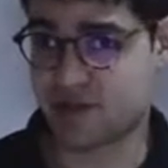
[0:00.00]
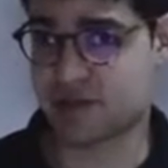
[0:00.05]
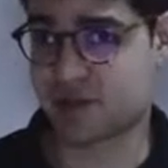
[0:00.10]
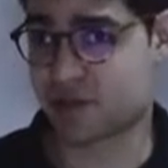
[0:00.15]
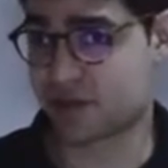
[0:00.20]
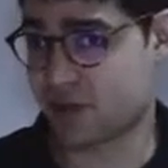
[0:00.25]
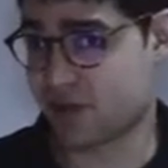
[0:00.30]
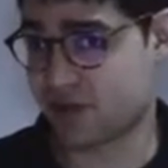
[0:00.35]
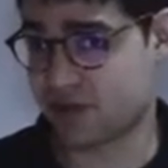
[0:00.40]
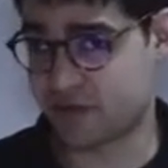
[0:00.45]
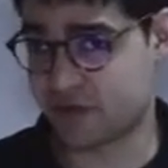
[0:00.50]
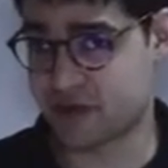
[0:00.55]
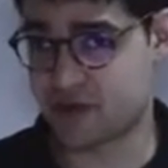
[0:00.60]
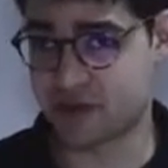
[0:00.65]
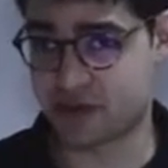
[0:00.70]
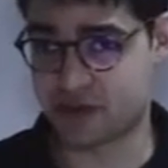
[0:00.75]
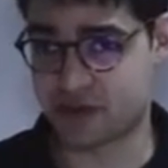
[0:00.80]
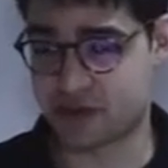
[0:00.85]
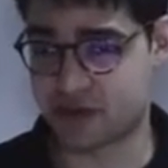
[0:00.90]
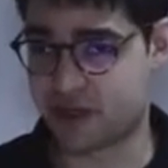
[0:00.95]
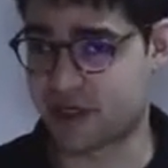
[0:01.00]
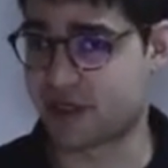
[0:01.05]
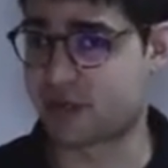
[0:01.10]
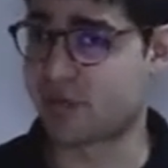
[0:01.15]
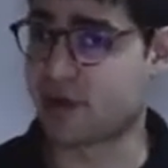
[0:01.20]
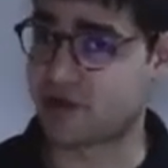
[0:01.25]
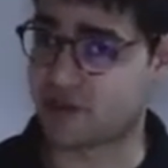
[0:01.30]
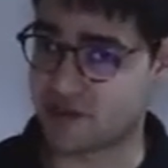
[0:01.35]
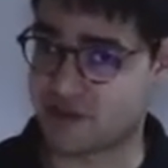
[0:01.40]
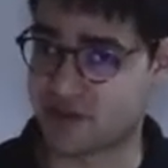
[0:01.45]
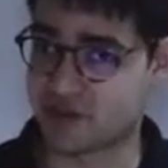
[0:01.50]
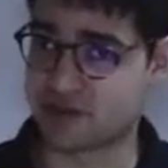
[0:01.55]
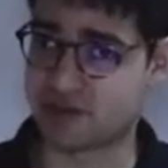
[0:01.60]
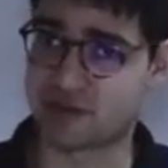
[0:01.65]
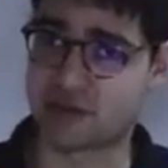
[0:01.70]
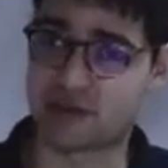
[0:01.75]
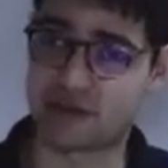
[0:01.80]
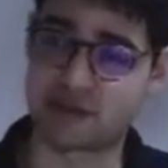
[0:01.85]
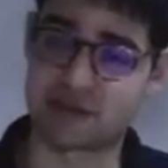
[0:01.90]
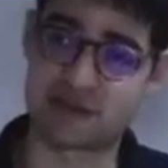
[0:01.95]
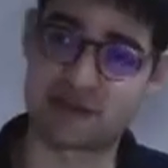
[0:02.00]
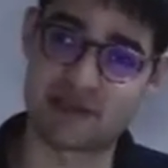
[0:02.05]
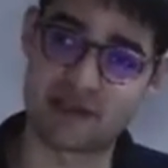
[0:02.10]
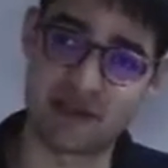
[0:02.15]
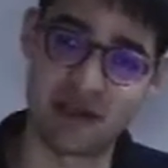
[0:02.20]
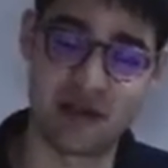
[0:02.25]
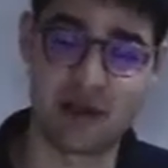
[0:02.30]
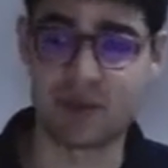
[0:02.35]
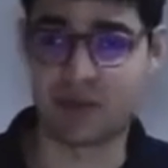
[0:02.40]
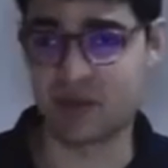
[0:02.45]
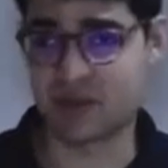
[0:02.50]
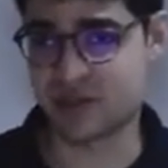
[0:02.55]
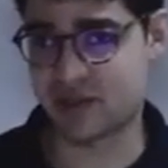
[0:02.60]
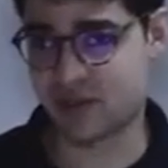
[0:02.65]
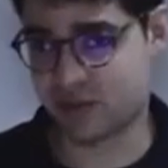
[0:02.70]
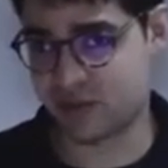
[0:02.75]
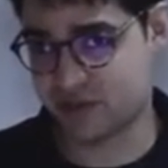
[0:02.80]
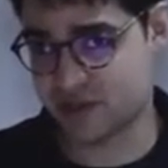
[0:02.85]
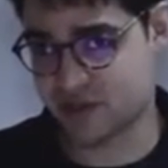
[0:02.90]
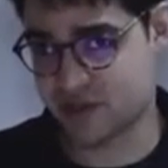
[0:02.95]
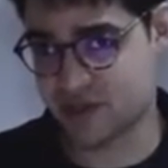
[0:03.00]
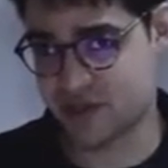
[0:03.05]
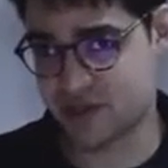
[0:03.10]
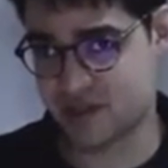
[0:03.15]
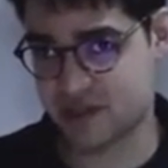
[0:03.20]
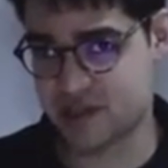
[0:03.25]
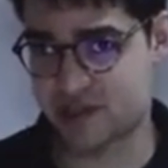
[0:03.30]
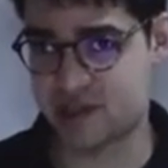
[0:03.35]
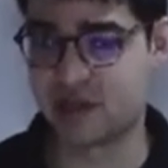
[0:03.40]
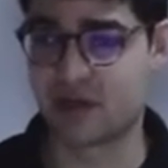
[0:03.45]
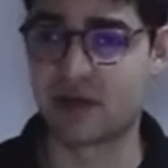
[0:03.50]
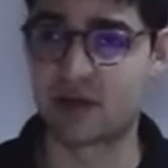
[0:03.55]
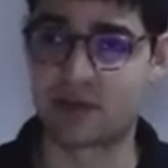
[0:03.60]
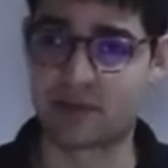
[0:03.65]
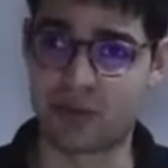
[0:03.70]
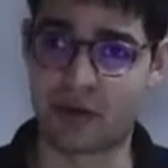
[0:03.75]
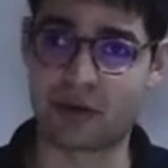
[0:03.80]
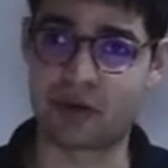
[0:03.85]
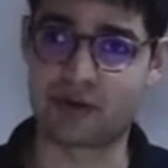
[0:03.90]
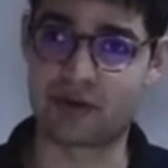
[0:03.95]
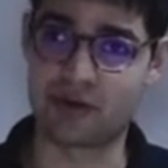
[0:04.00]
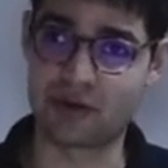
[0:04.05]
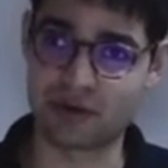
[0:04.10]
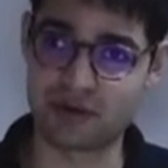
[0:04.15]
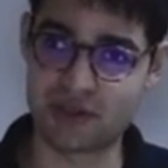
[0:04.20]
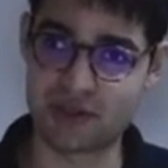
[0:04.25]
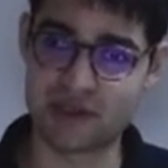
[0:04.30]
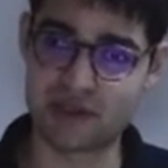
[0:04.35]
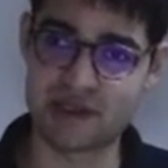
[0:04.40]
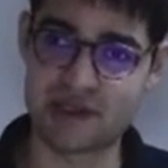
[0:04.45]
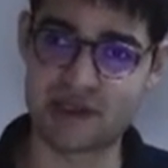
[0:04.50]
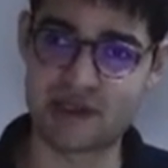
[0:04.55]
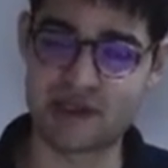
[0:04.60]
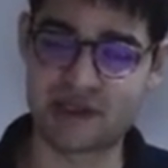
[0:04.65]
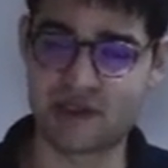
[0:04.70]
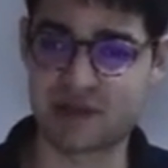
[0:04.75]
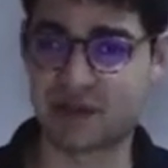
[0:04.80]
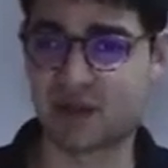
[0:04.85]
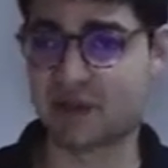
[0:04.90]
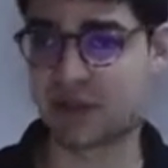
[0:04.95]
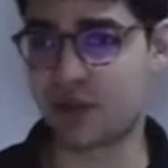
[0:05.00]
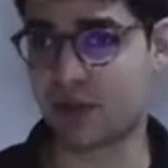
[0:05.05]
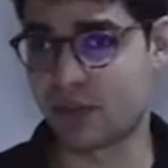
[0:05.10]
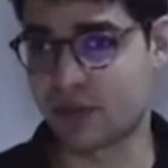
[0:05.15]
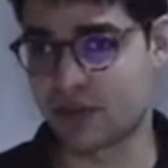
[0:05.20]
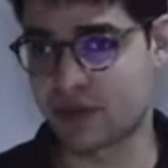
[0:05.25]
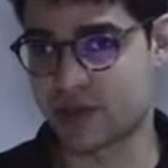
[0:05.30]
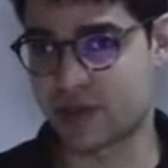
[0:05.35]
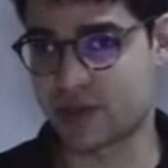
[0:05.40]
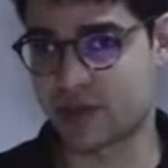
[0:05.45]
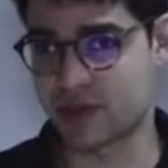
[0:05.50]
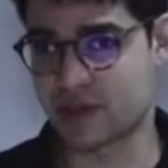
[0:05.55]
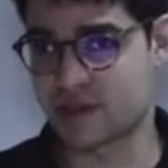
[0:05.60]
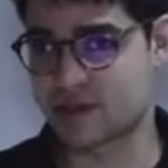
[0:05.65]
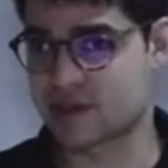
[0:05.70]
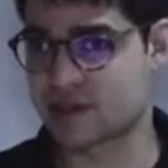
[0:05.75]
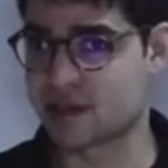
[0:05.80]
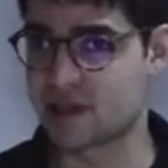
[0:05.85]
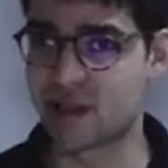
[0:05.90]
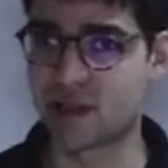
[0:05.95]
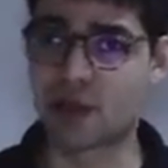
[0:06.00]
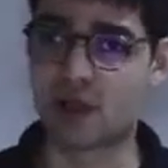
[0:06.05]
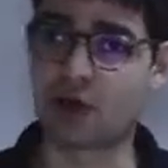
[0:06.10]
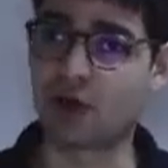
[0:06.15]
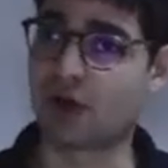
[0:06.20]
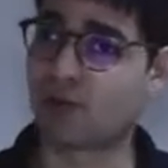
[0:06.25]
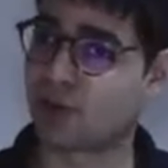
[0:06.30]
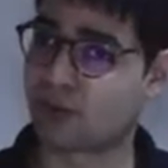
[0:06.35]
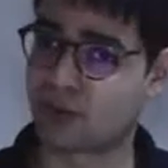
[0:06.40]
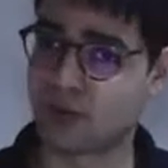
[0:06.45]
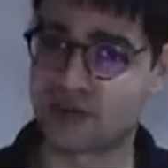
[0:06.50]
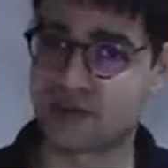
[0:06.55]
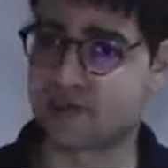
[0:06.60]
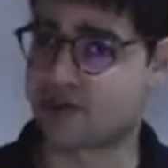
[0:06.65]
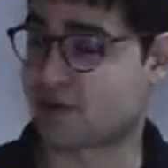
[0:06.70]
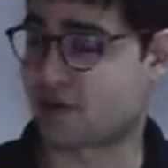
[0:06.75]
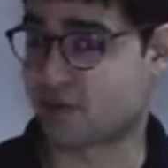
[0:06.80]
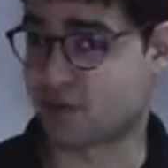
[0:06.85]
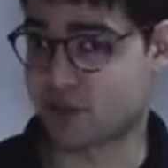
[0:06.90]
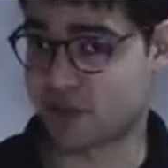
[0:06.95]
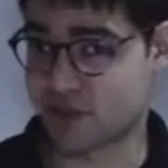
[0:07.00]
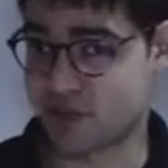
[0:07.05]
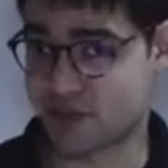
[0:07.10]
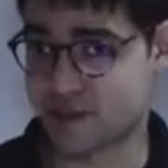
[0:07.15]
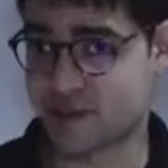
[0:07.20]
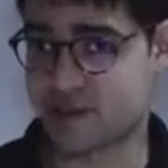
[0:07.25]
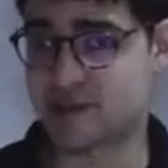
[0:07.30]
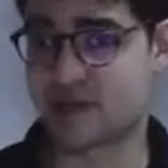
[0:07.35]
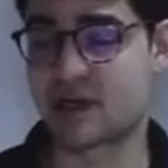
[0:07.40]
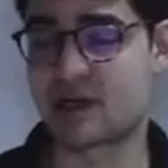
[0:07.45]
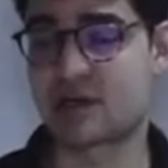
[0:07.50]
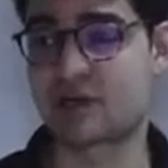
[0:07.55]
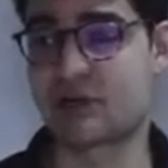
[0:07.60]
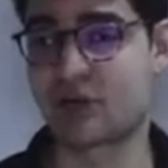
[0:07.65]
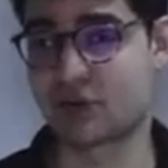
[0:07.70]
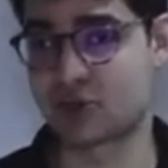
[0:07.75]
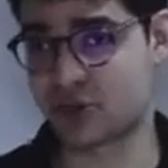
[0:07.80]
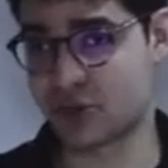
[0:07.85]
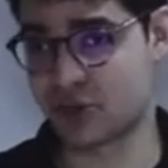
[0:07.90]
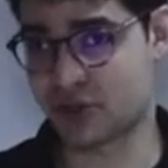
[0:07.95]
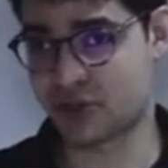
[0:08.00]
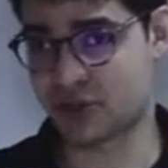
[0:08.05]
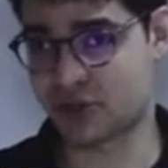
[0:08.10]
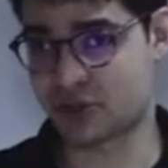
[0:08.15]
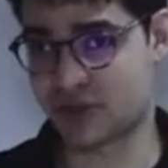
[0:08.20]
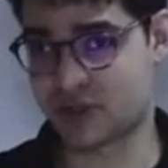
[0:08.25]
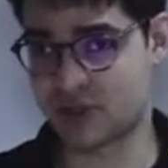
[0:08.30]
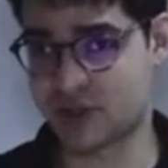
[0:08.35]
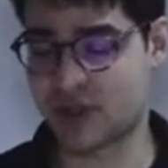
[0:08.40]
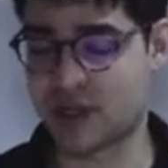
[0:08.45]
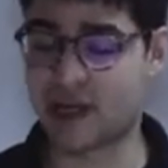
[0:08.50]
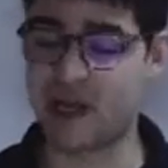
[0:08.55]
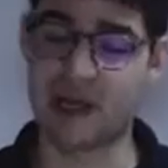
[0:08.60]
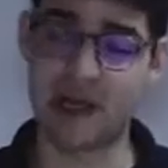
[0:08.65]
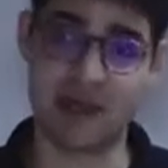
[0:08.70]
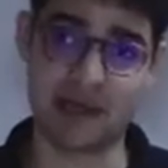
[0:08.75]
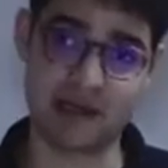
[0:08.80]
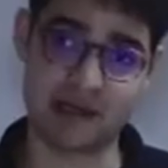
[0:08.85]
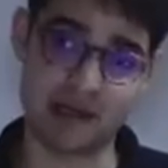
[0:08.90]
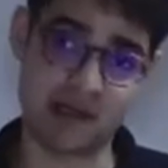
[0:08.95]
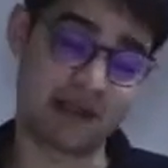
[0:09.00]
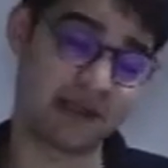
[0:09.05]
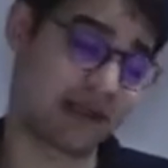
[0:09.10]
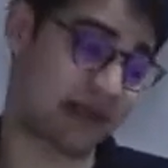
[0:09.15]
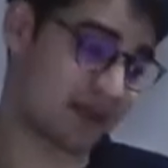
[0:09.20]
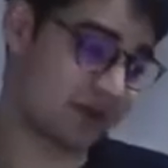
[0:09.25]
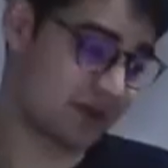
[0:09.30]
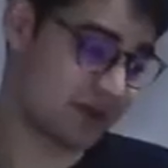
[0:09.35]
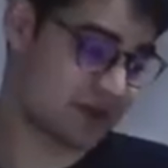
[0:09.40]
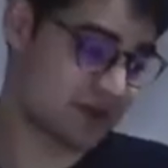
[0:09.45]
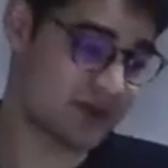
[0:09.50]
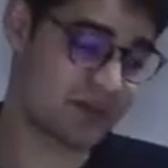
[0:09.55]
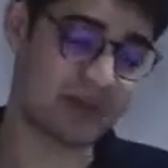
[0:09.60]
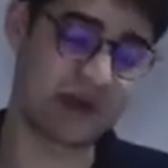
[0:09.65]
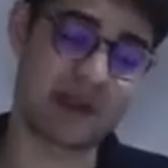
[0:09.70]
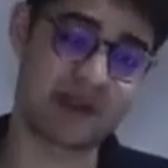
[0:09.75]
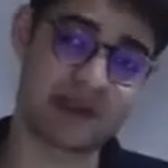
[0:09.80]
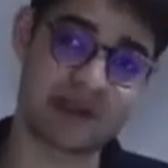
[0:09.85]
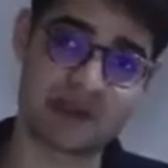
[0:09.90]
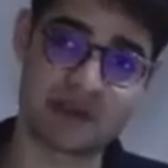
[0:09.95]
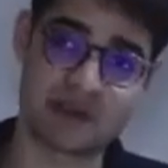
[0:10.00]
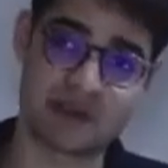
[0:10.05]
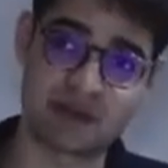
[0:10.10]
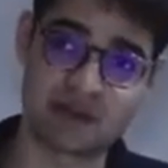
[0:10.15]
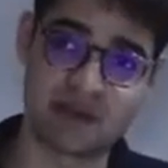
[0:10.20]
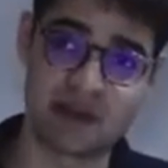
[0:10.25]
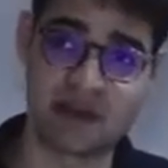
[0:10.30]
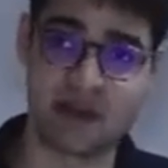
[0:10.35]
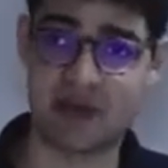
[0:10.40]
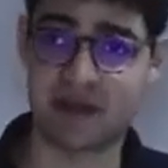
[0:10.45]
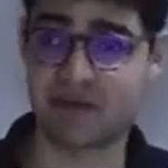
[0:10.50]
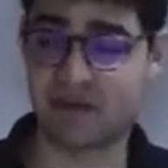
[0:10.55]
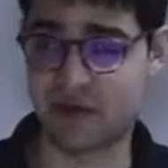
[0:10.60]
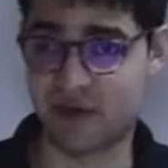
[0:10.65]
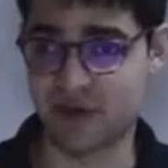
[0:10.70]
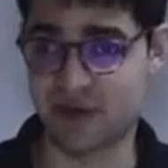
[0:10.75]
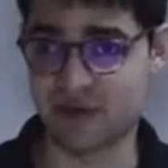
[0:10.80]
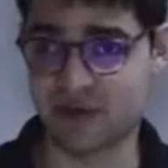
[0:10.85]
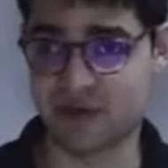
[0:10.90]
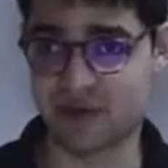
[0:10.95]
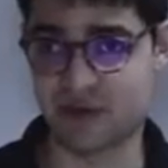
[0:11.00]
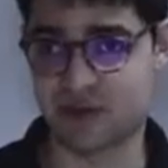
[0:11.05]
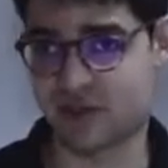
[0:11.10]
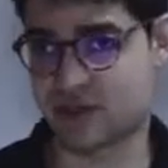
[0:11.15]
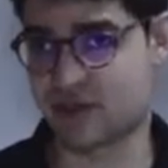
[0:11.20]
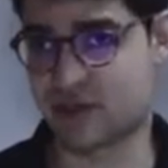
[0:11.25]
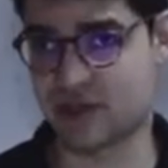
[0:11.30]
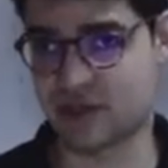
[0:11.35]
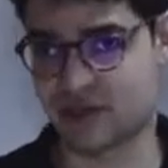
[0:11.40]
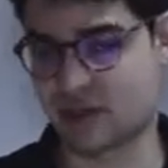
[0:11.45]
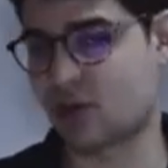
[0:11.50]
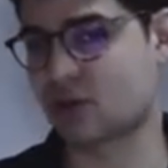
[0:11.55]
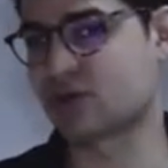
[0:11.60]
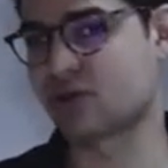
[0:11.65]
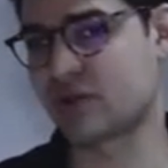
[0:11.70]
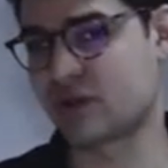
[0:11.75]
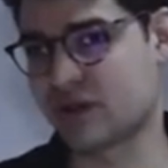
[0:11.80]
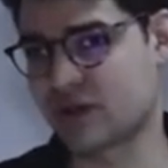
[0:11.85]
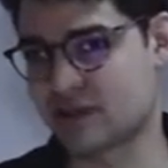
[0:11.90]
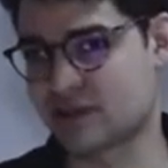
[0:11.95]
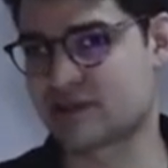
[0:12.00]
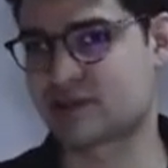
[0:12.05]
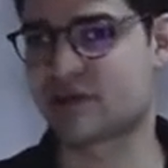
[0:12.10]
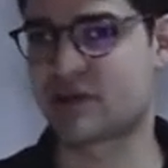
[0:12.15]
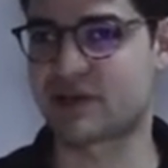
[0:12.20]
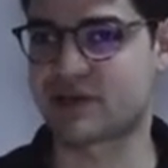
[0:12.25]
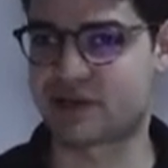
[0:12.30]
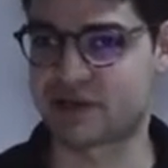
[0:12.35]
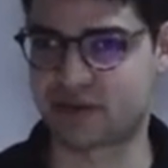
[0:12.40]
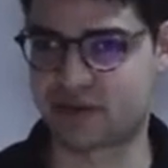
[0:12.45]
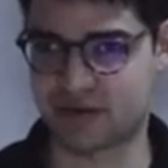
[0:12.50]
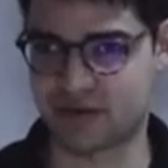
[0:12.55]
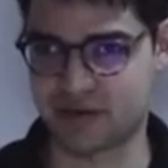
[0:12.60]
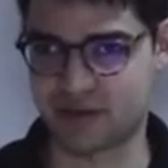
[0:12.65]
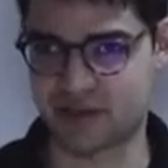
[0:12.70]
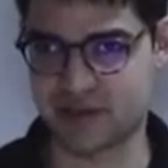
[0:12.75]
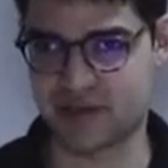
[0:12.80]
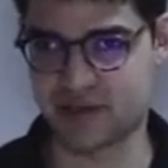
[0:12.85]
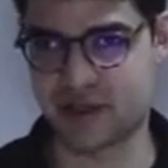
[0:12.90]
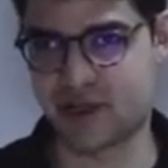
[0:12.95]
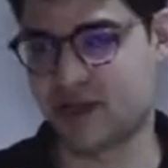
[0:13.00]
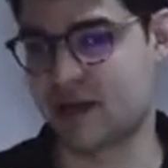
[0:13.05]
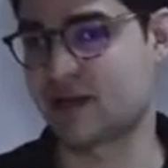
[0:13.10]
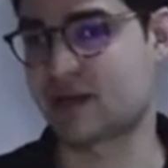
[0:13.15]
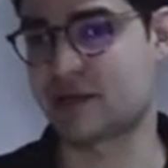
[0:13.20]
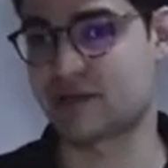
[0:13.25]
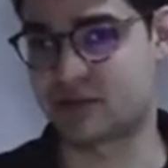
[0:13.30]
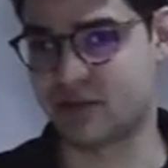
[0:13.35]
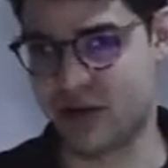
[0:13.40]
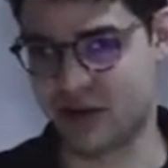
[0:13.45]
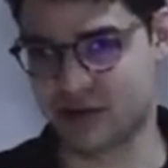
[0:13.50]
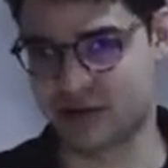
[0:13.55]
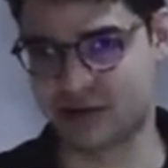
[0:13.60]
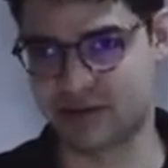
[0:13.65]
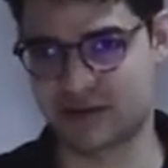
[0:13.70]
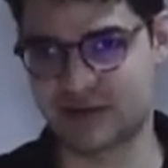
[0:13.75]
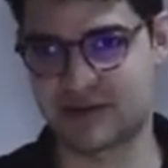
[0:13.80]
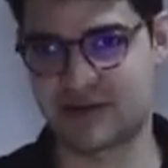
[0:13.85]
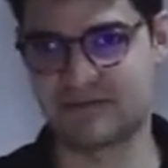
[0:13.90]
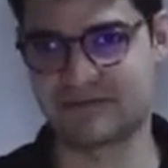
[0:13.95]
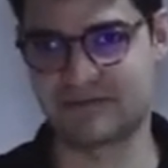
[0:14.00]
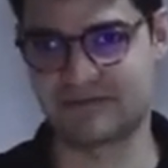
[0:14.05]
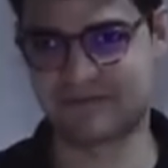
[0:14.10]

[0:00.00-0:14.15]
is a great feature in many situations. Press conferences, product launches, store openings, corporate ceremonies, roadshows, and it can also be installed at venues such as hotels, restaurants, and attractions.